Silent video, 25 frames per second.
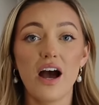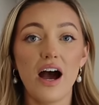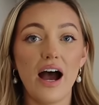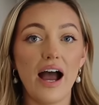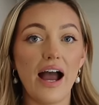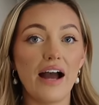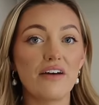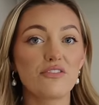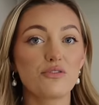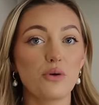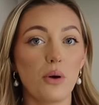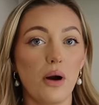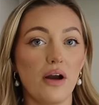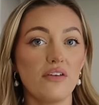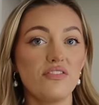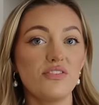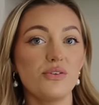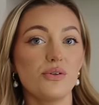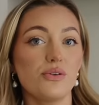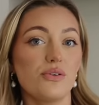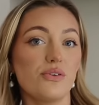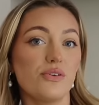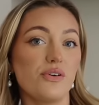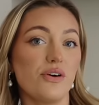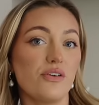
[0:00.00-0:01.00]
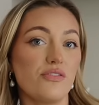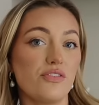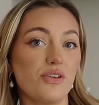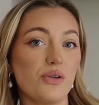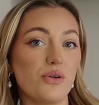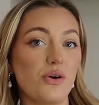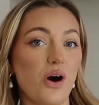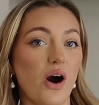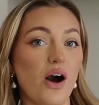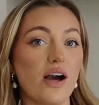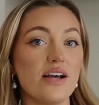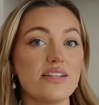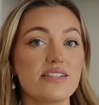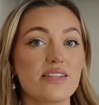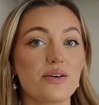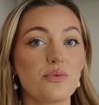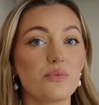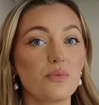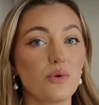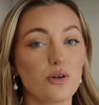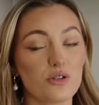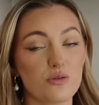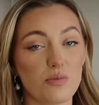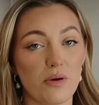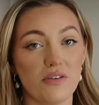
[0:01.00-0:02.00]
I have quite a few of you guys that
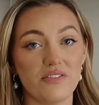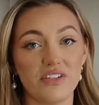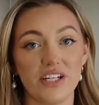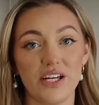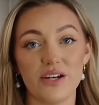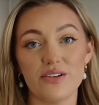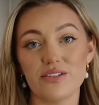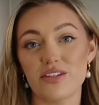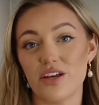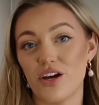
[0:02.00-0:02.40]
watch my videos